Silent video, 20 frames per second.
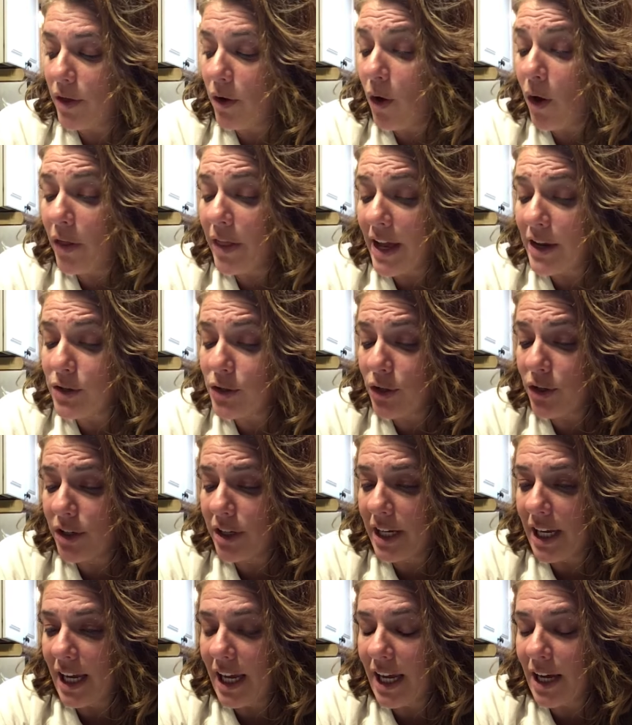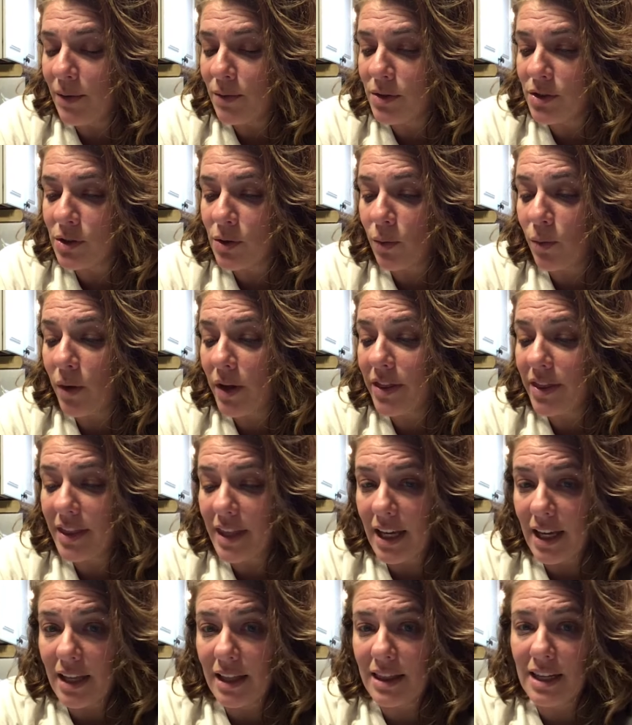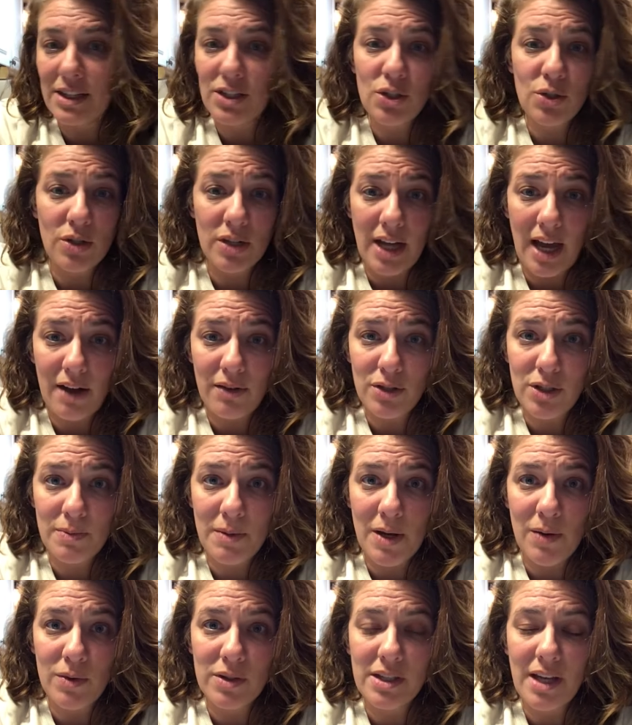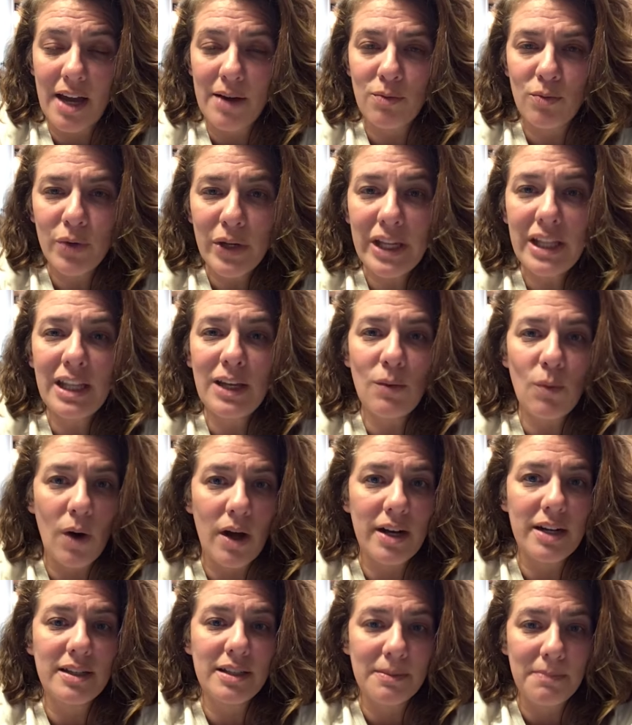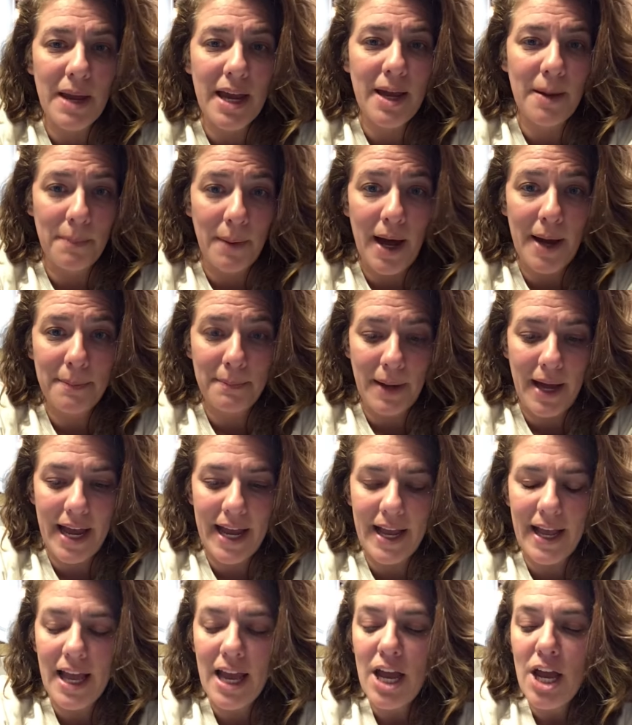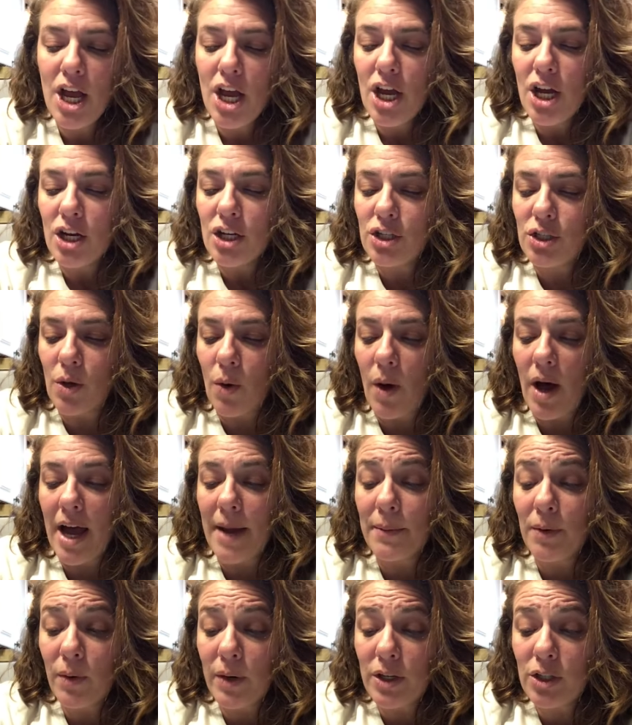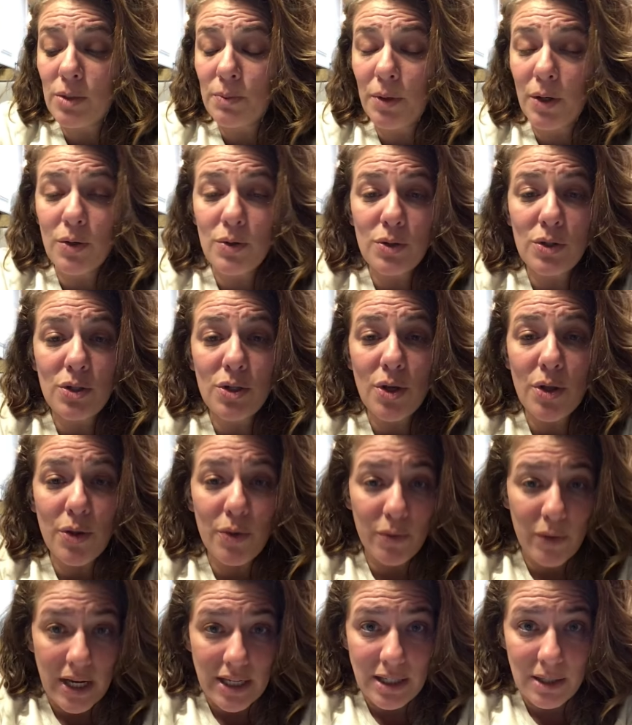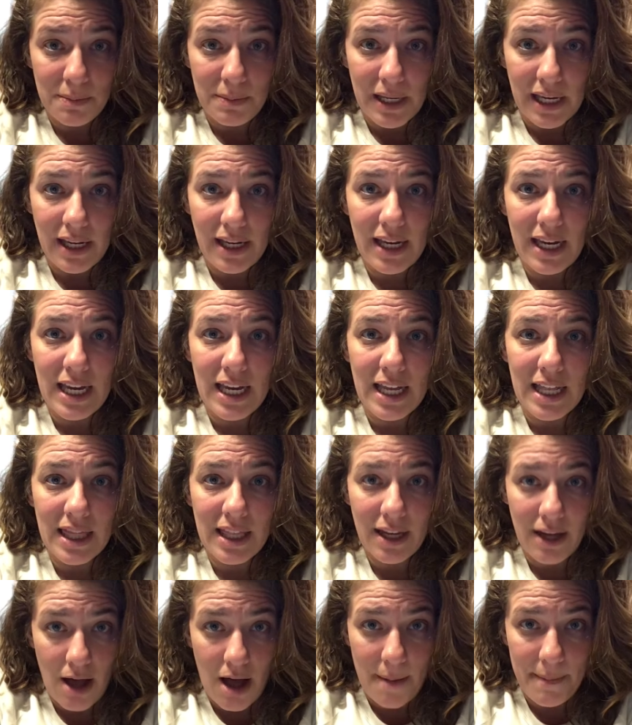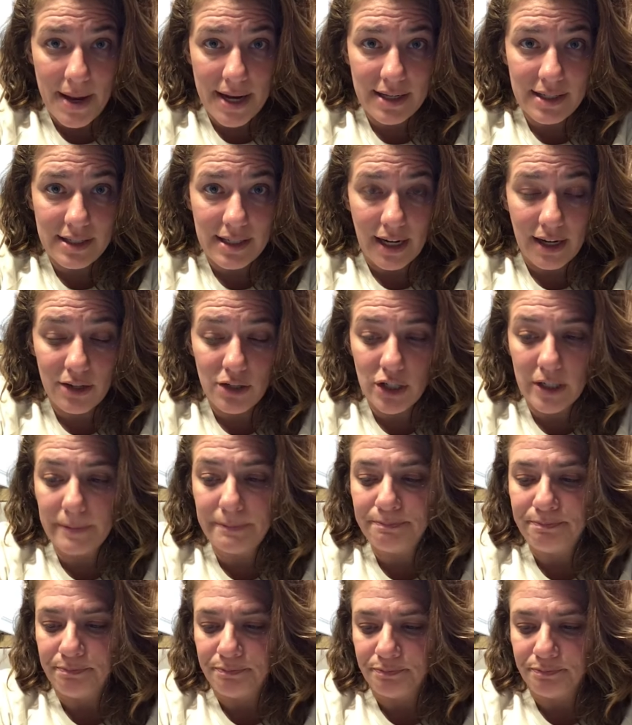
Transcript: all that turkey, it was the one thing that stood out to me was I really wanted to make a pot pie. So I'm going to post the recipe in the comment section